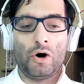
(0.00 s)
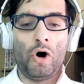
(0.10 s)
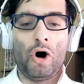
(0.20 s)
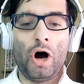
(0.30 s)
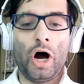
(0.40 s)

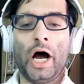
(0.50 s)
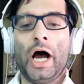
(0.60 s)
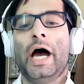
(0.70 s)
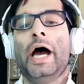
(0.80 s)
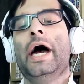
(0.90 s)

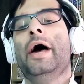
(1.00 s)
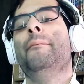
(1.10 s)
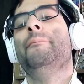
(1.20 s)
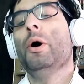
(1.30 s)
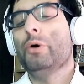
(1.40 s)

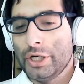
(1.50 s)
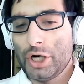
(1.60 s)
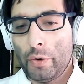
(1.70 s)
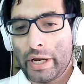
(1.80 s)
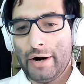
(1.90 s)
on Boku
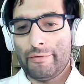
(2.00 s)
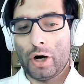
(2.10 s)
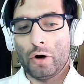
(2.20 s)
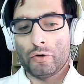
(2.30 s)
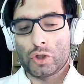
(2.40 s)
no Hero,